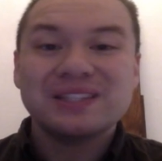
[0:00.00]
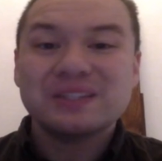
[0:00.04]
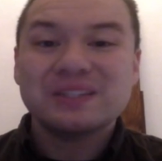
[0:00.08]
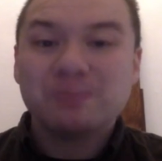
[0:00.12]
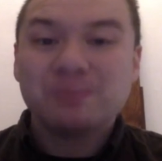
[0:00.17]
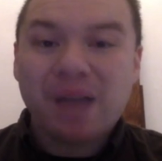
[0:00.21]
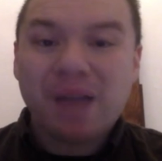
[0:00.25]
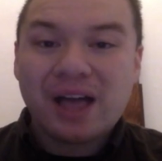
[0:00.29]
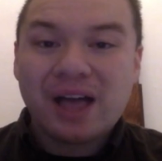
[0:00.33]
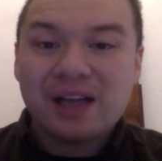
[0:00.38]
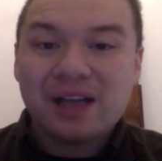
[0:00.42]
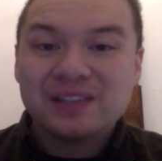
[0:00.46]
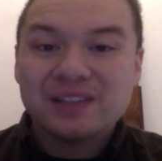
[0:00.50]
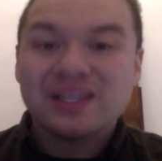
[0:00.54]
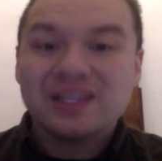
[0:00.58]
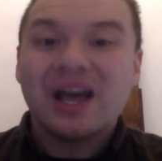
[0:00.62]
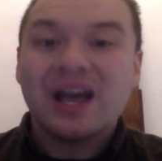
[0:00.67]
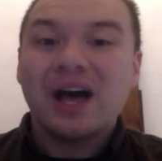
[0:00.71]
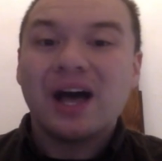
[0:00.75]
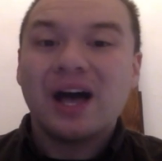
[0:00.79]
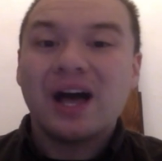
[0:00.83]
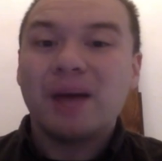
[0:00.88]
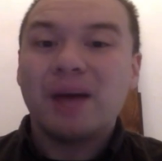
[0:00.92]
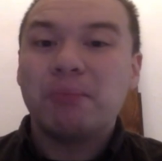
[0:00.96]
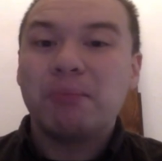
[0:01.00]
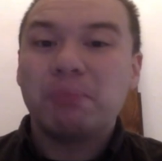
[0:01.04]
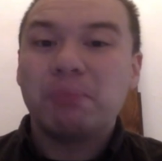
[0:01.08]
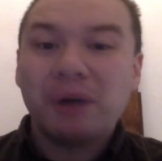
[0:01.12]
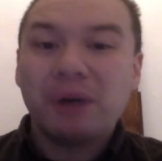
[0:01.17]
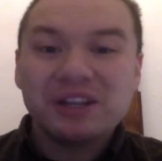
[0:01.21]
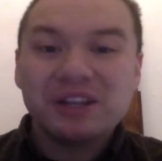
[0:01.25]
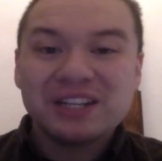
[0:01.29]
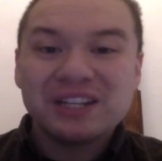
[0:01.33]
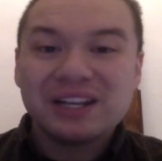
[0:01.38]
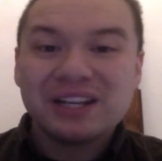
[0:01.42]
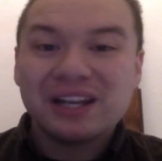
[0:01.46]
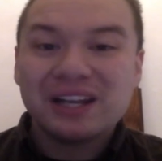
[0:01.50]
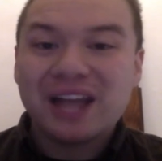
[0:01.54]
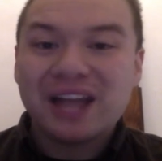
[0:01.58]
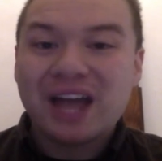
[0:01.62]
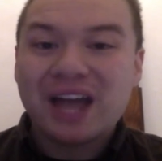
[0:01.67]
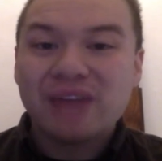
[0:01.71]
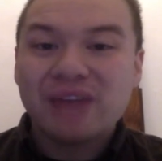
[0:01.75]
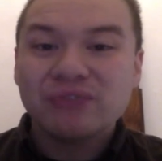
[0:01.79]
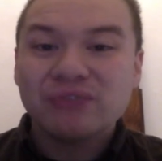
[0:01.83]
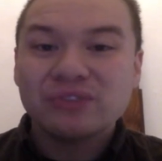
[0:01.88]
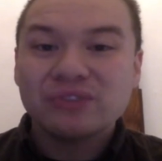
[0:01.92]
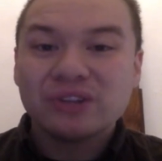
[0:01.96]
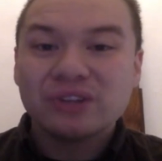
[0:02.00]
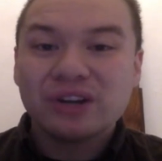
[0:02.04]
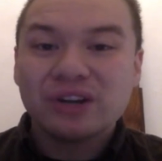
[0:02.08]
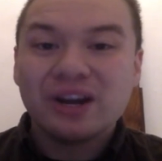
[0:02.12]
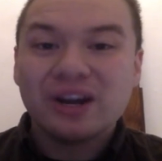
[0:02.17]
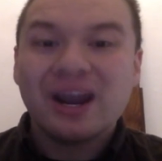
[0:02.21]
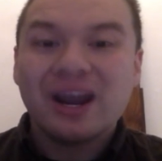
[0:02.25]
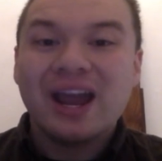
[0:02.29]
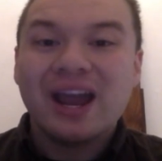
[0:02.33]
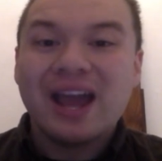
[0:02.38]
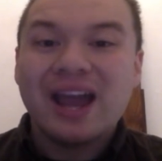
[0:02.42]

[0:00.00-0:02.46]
smiles, abundant laughter,